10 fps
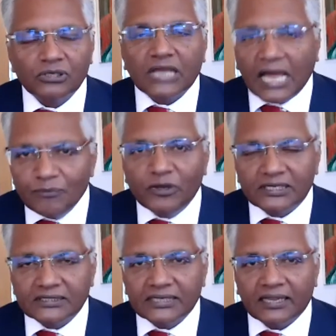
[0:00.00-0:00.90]
Time
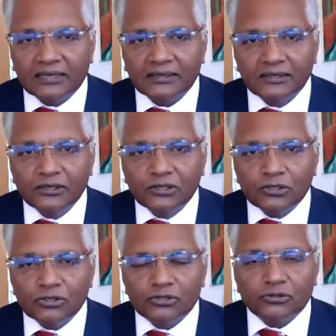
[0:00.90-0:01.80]
will tell.
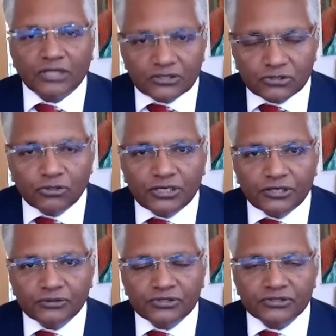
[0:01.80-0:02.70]
So there's good
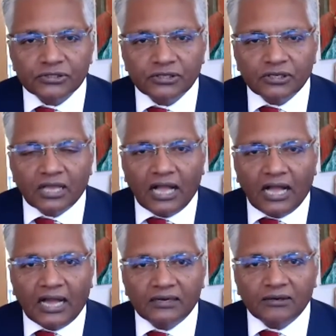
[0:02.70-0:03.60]
news,
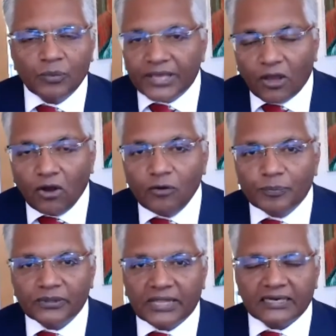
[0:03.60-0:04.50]
and we
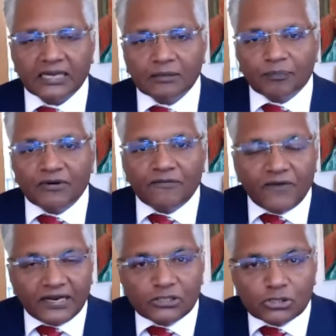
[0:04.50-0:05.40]
hope that it
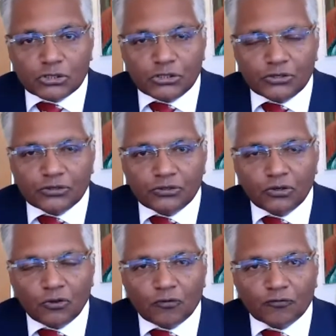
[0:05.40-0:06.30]
prevents you
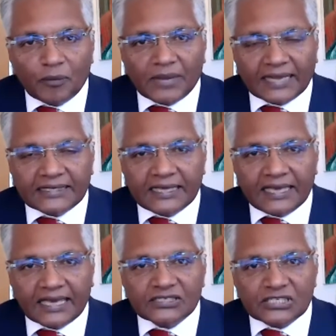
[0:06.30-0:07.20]
from
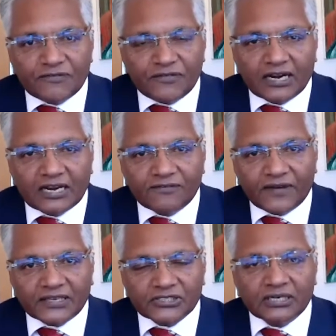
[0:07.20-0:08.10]
getting a severe
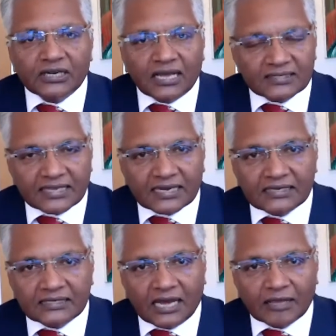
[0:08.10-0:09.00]
infection a
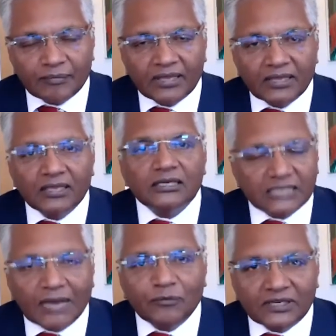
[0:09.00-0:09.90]
second time
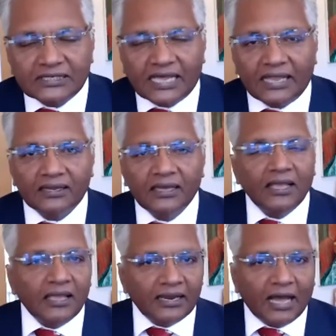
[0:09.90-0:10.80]
time will tell.
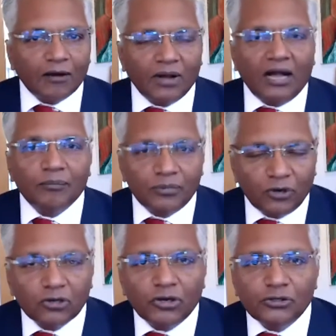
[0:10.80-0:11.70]
Now, I'm
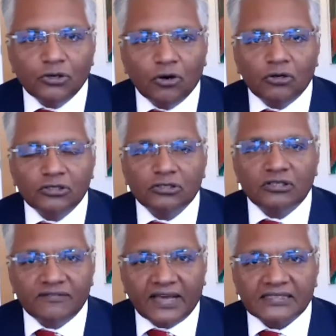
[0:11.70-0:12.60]
not going to go on to
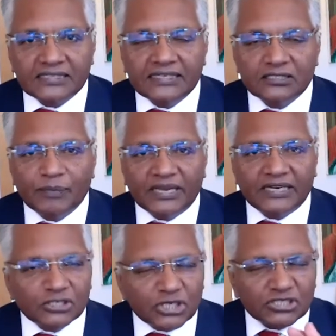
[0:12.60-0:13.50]
the vaccines
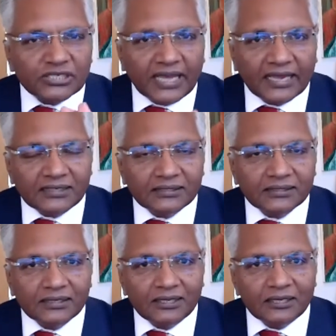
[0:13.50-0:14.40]
bit just yet,
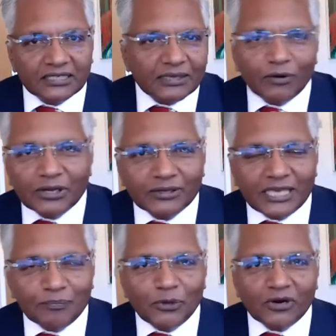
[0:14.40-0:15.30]
because I want to
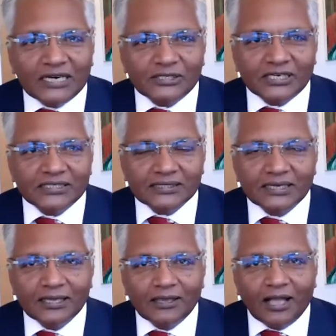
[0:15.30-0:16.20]
keep your interest.
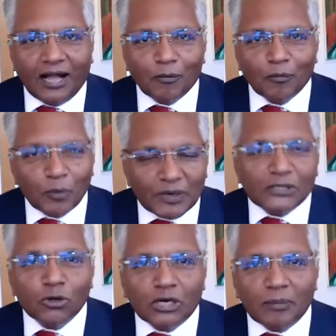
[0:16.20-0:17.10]
Uh, we will
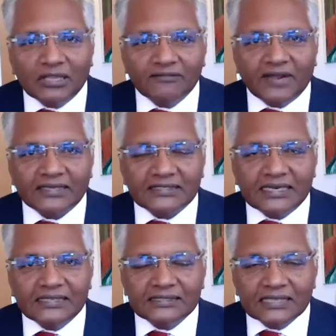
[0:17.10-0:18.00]
talk about the
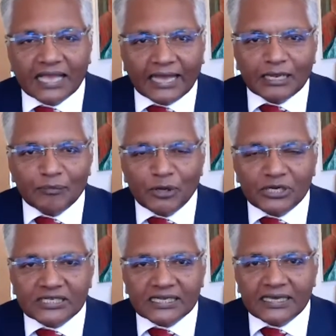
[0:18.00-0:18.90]
vaccines and
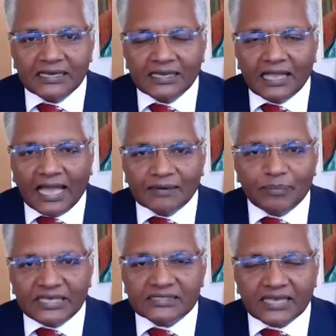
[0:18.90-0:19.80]
immunity and
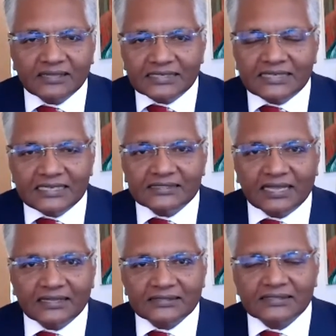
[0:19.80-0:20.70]
B cells and T
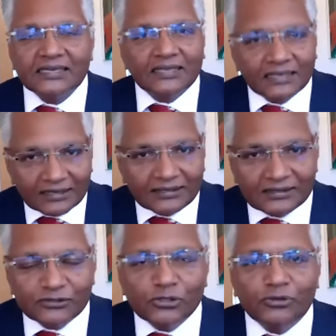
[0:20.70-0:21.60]
cells
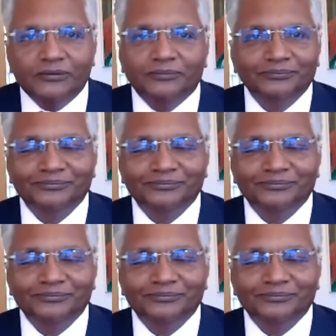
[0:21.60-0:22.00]
soon.